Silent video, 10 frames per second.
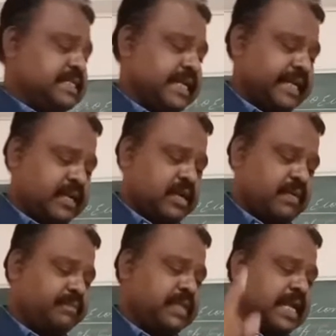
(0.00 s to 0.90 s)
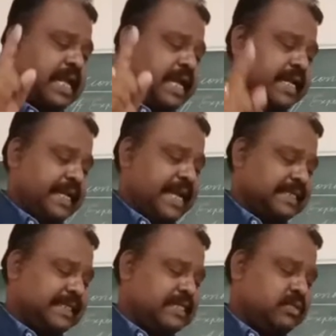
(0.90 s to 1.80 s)
national income.
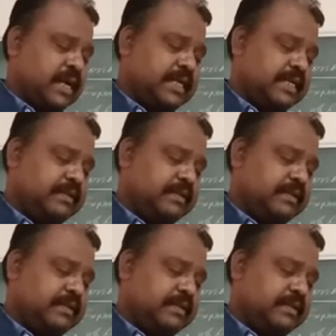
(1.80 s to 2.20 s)
Next is what